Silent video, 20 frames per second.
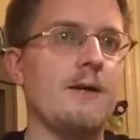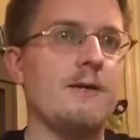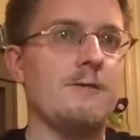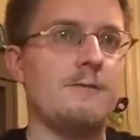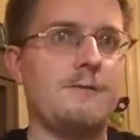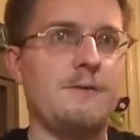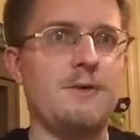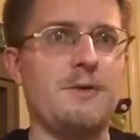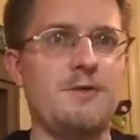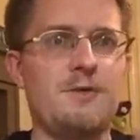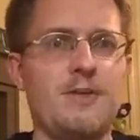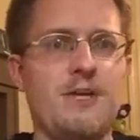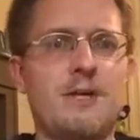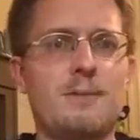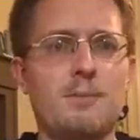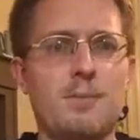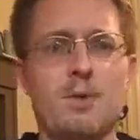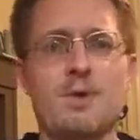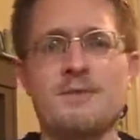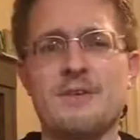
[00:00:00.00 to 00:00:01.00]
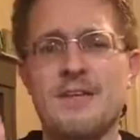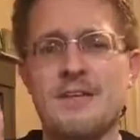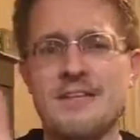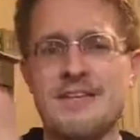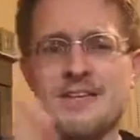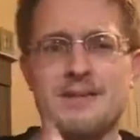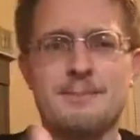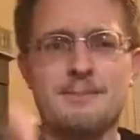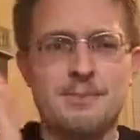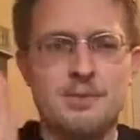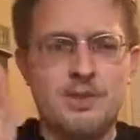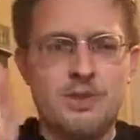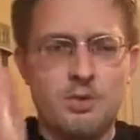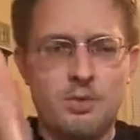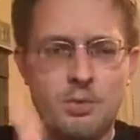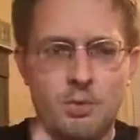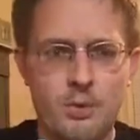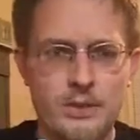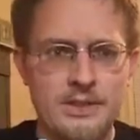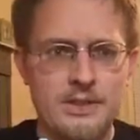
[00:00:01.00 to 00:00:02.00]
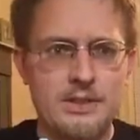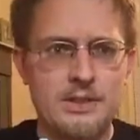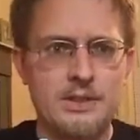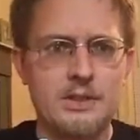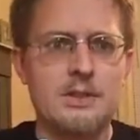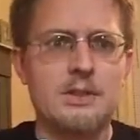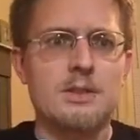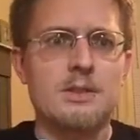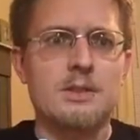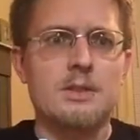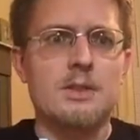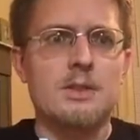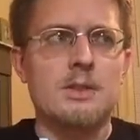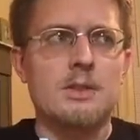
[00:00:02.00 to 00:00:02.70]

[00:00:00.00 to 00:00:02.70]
feels like more of an in-between